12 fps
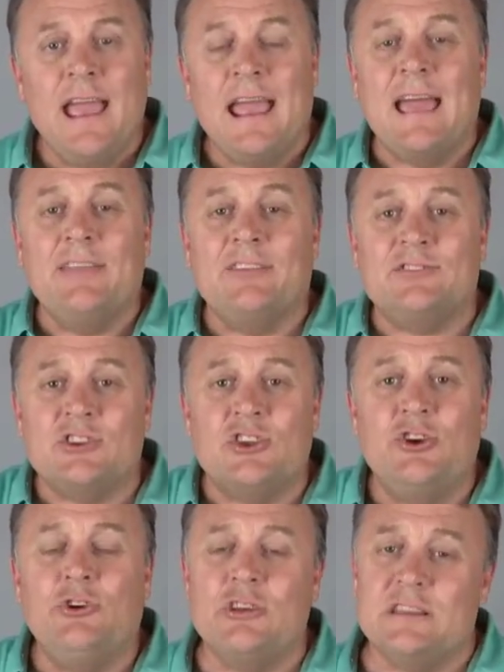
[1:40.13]
and the
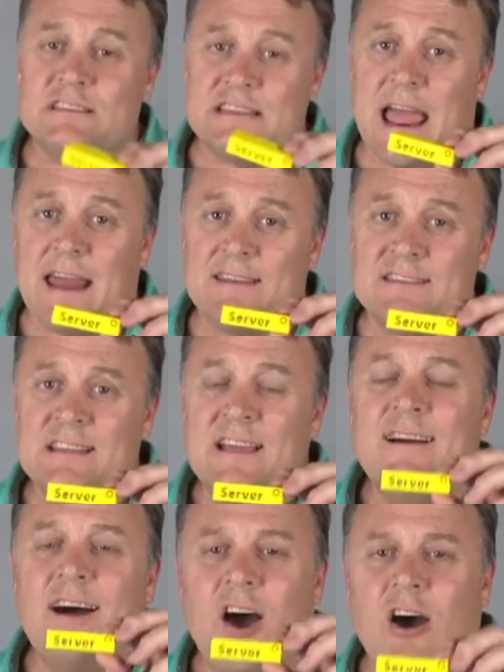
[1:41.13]
security status
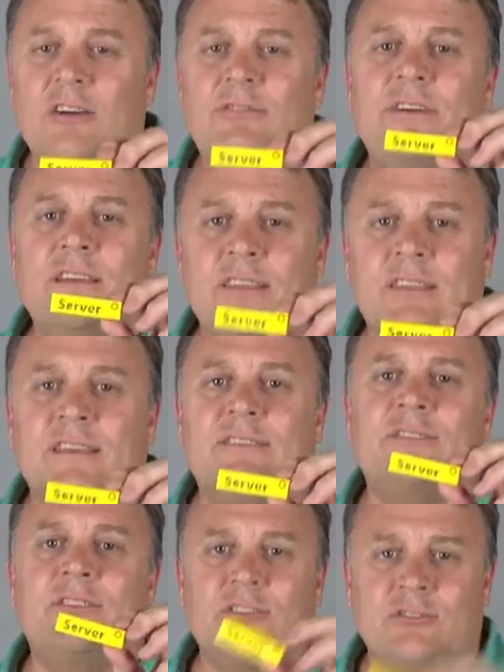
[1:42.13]
of
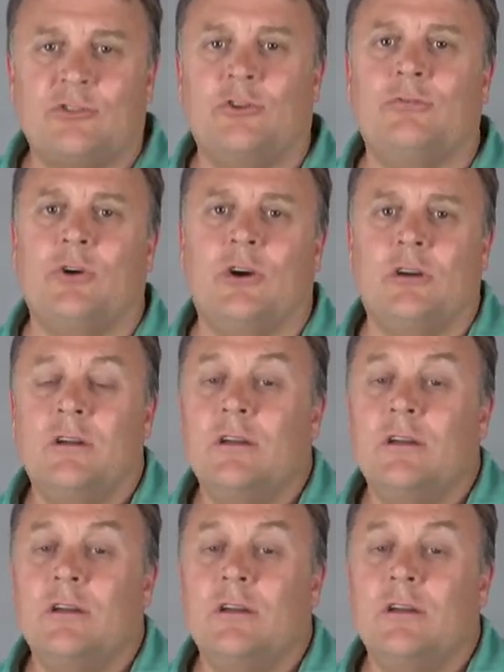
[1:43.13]
this server.